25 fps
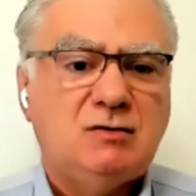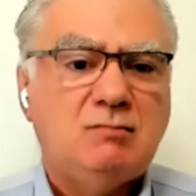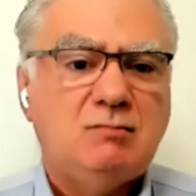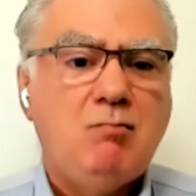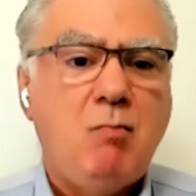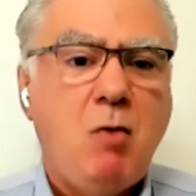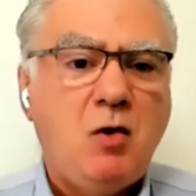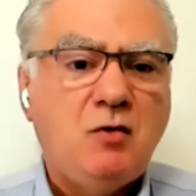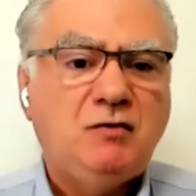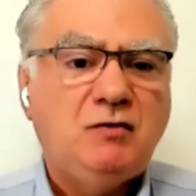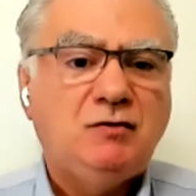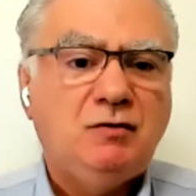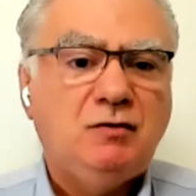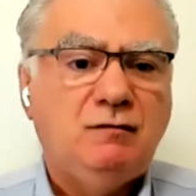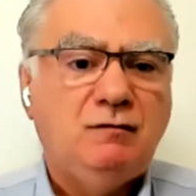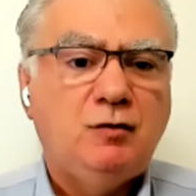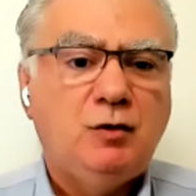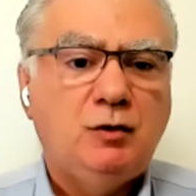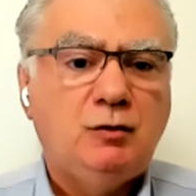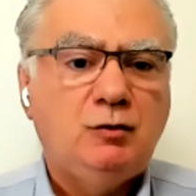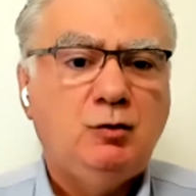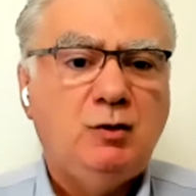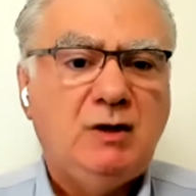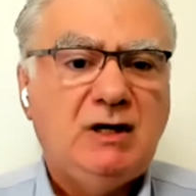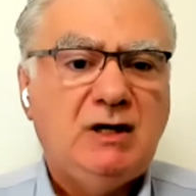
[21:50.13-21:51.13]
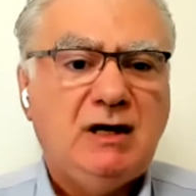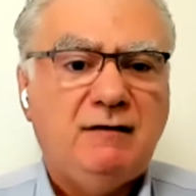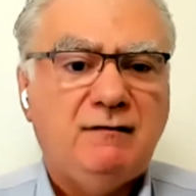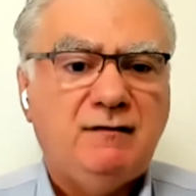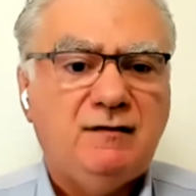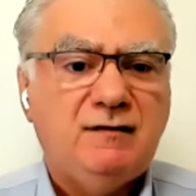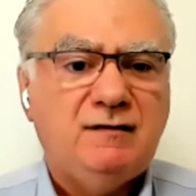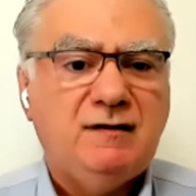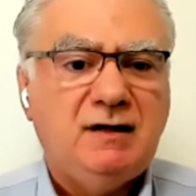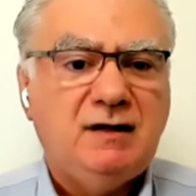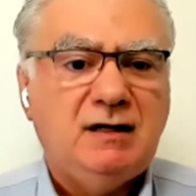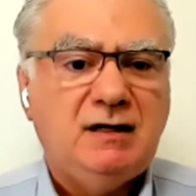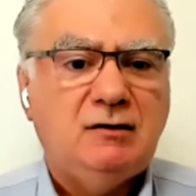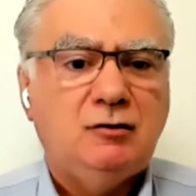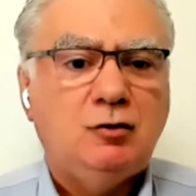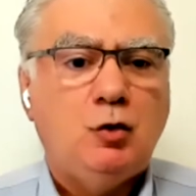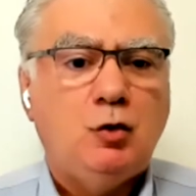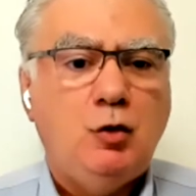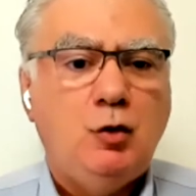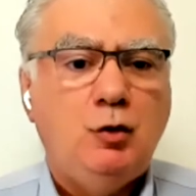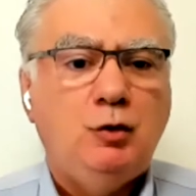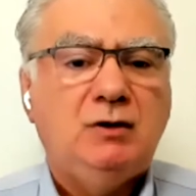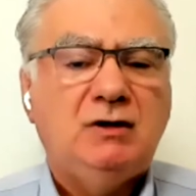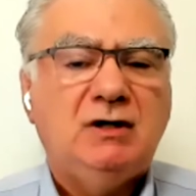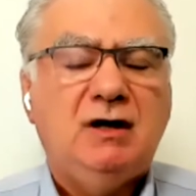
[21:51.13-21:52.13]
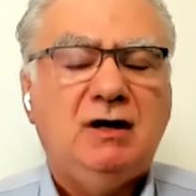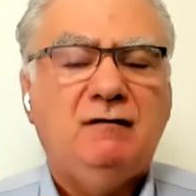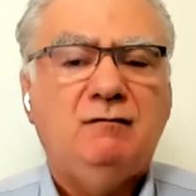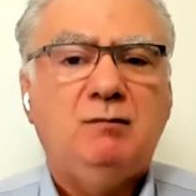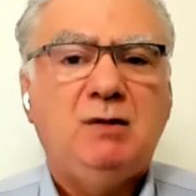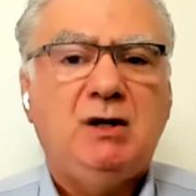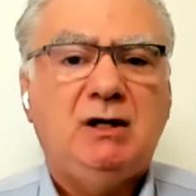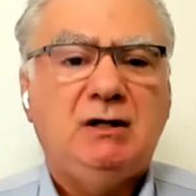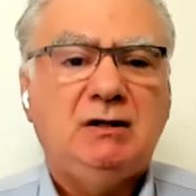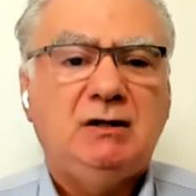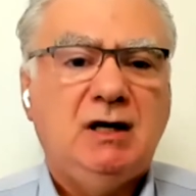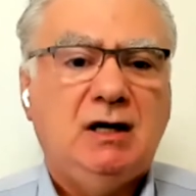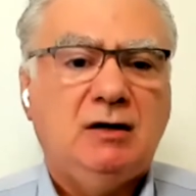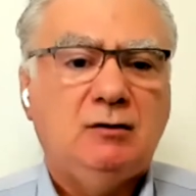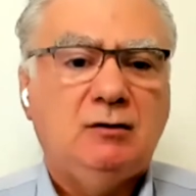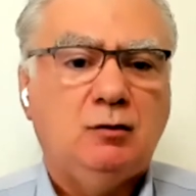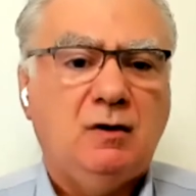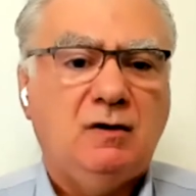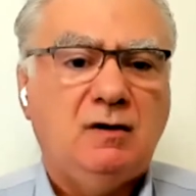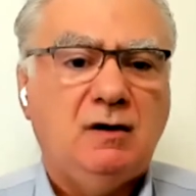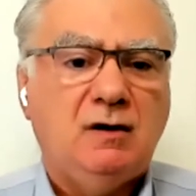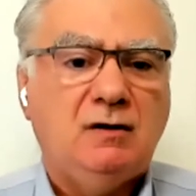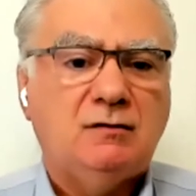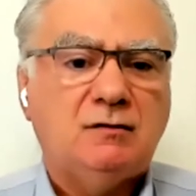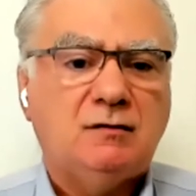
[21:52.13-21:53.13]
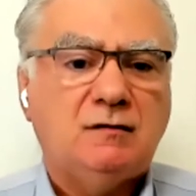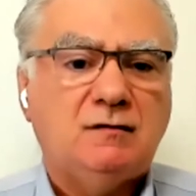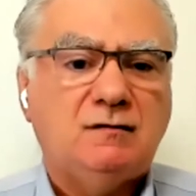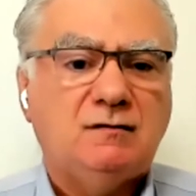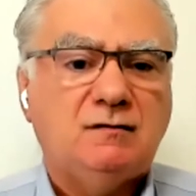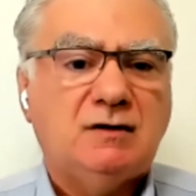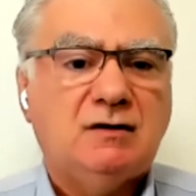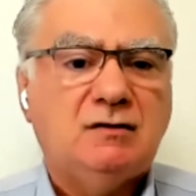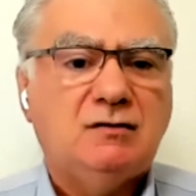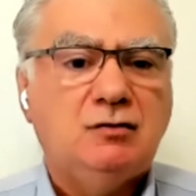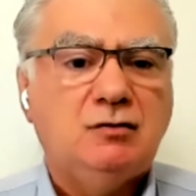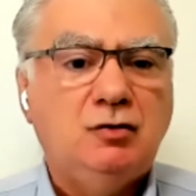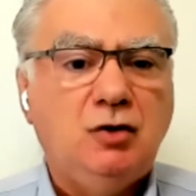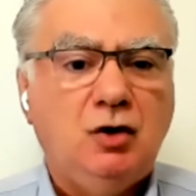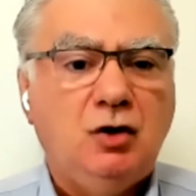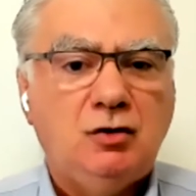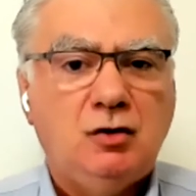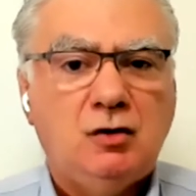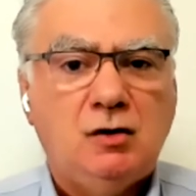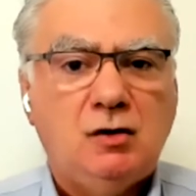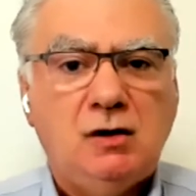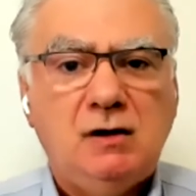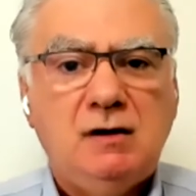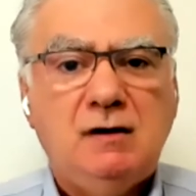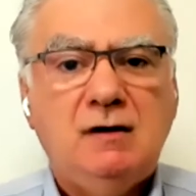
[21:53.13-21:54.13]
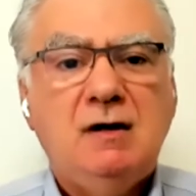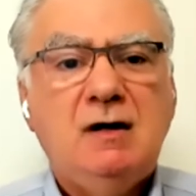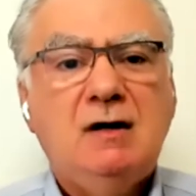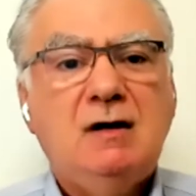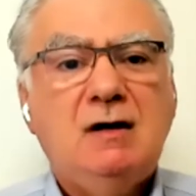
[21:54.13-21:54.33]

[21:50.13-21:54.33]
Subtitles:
Most of what we have seen could have been done with interest rates. Not all.